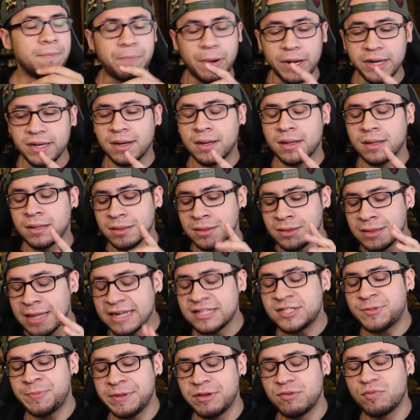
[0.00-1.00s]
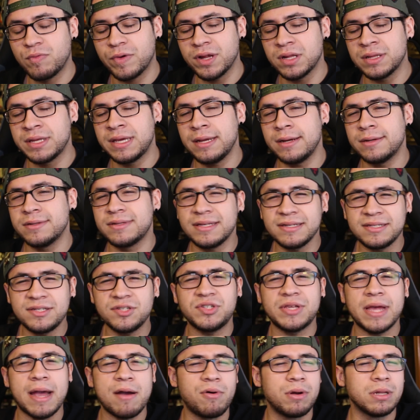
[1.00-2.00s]
But let's be real here, this
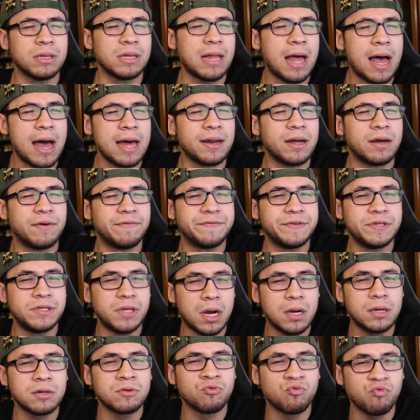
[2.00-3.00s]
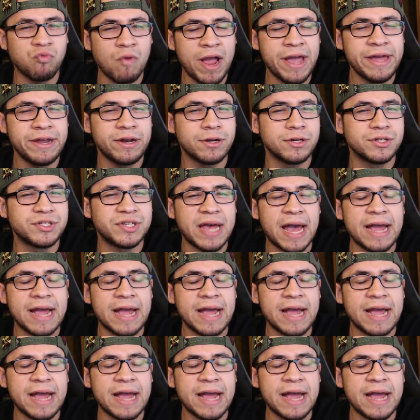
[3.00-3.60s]
is how a lot of young writers